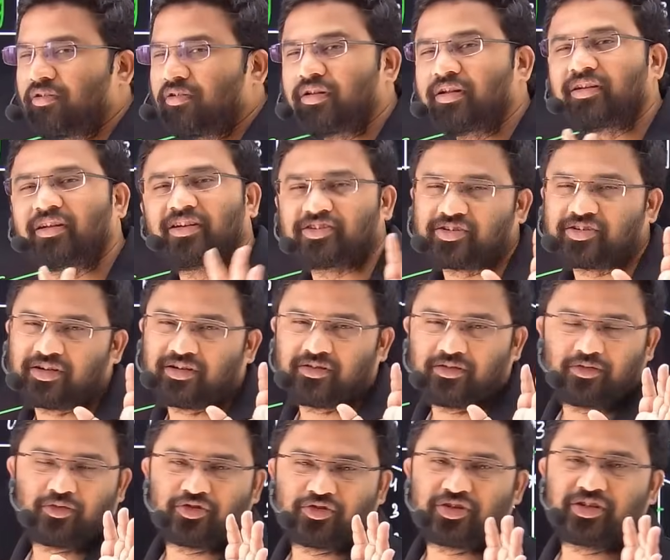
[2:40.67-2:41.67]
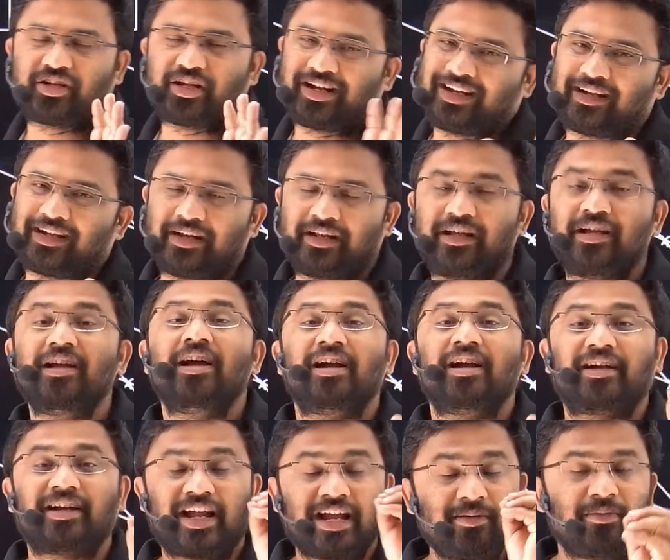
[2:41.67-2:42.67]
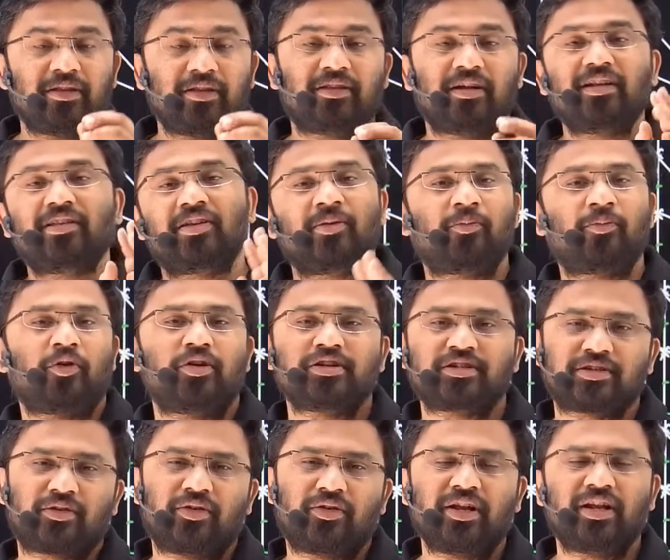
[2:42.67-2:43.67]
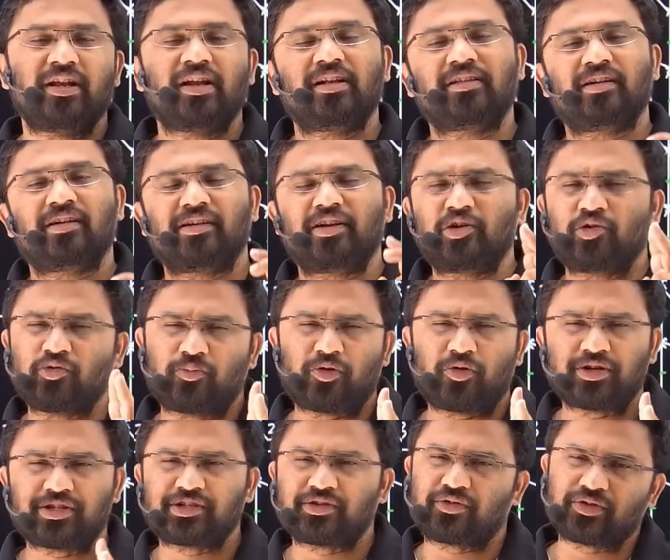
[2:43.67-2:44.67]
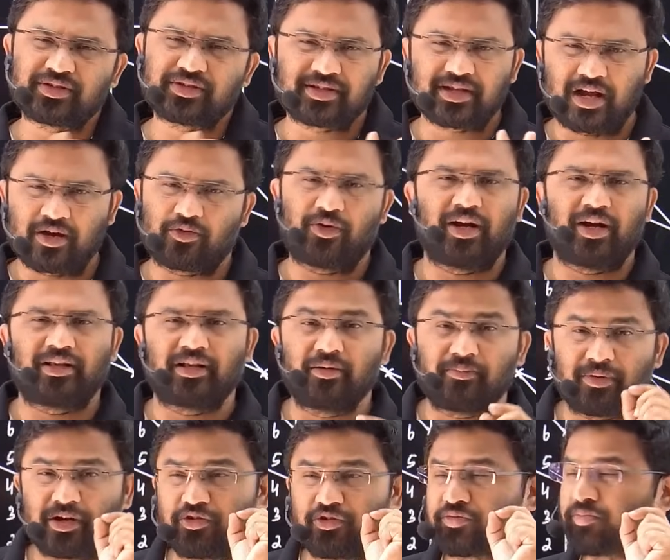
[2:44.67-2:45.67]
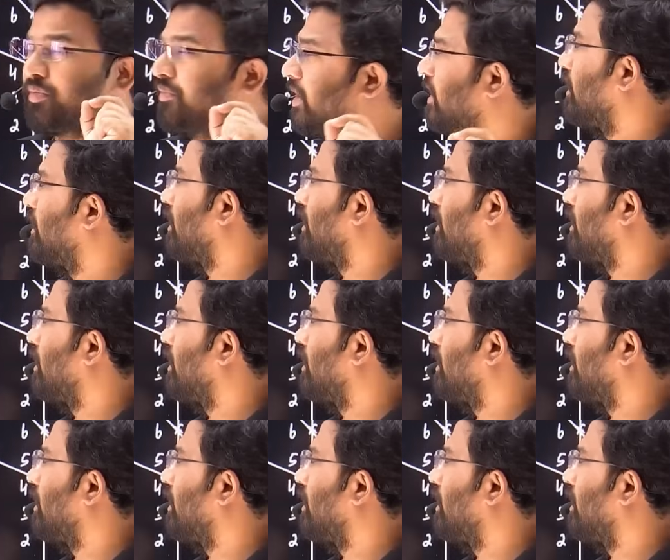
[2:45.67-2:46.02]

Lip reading: you have done question correctly. Time is 3 points, 2 points, but you should be very